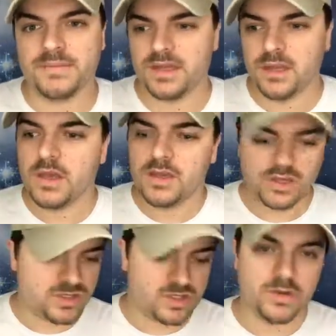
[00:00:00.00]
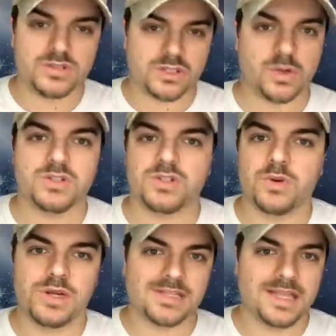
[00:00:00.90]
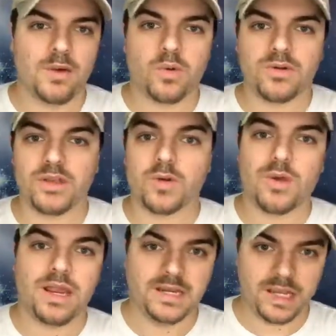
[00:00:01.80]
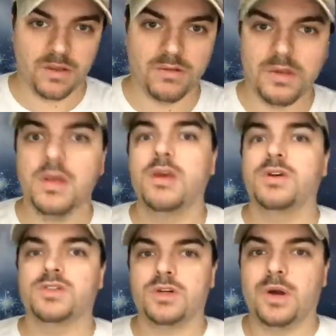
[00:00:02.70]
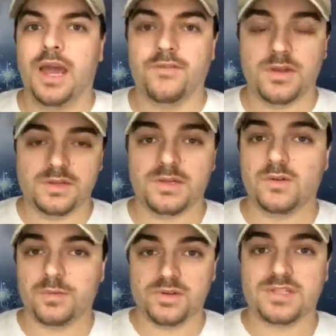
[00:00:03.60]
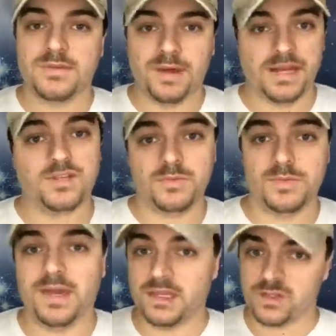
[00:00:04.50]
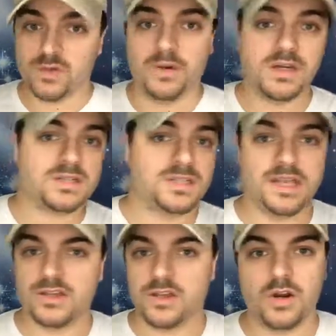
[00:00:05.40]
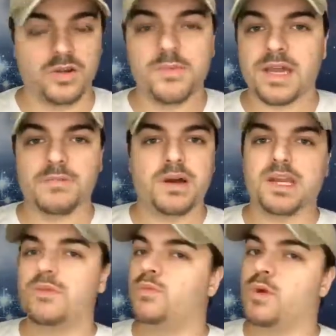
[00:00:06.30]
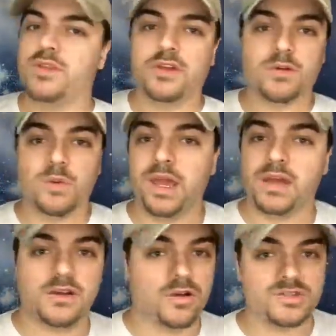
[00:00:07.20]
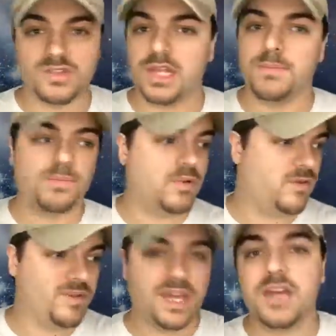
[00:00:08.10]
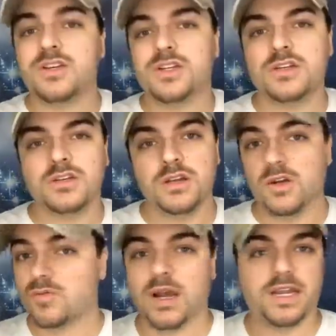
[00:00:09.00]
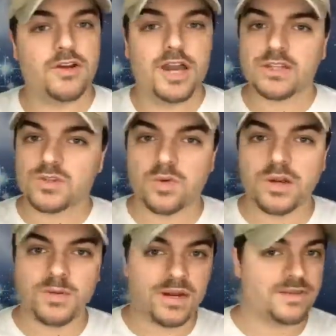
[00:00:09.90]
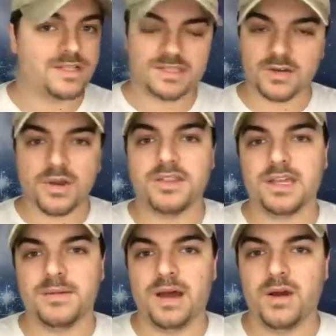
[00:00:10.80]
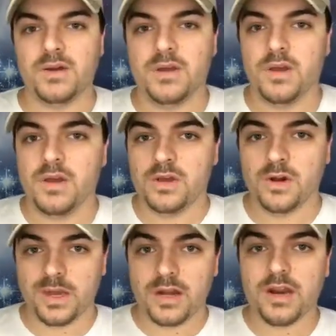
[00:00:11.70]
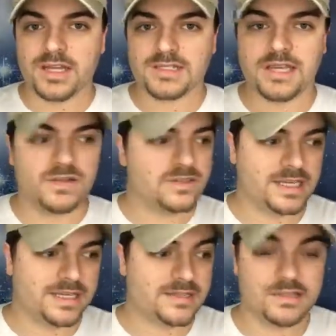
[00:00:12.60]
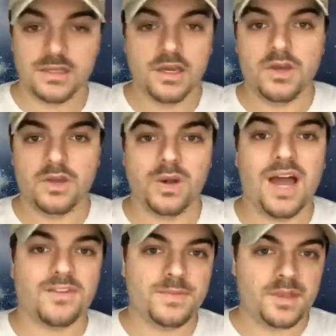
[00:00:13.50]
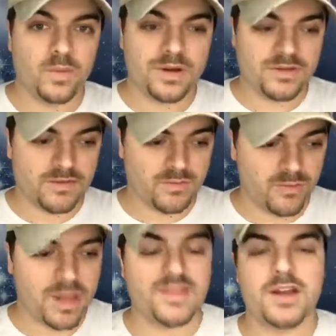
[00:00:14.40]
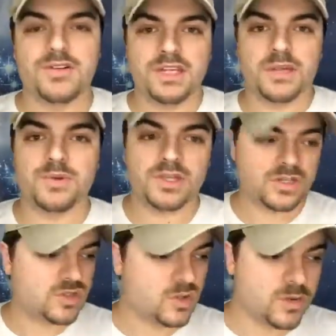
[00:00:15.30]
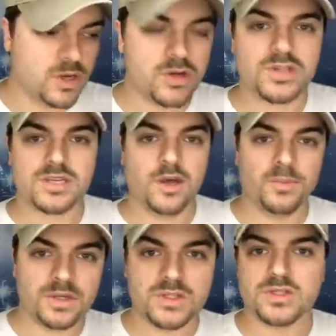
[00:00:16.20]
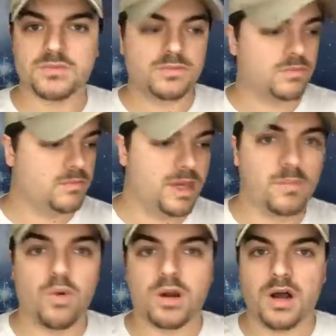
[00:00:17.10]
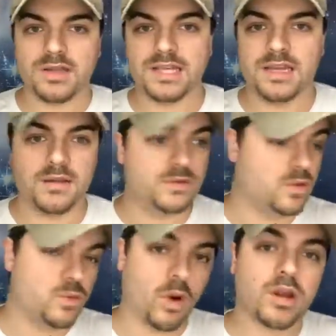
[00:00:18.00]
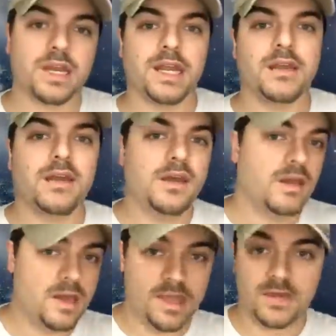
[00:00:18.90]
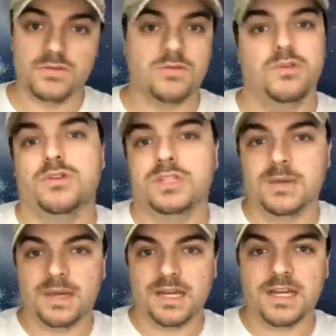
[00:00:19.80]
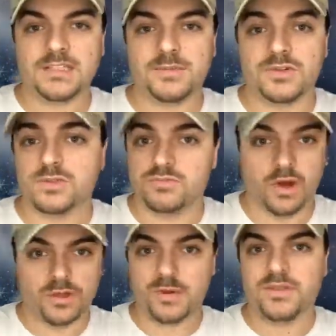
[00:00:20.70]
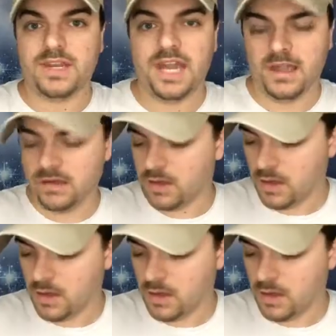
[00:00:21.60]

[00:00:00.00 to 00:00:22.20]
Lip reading: I mean, because, it's a short story, it's not worth a great deal. So every single person that buys, you'd be making $2, and then, you're making money whether you're awake or asleep, on vacation, writing your next story, whatever. That's the great thing about, internet sales is you don't have to be the one right there dealing with the consumer. You're just helping just make more content and do marketing, and then you just keep getting customers all throughout the day.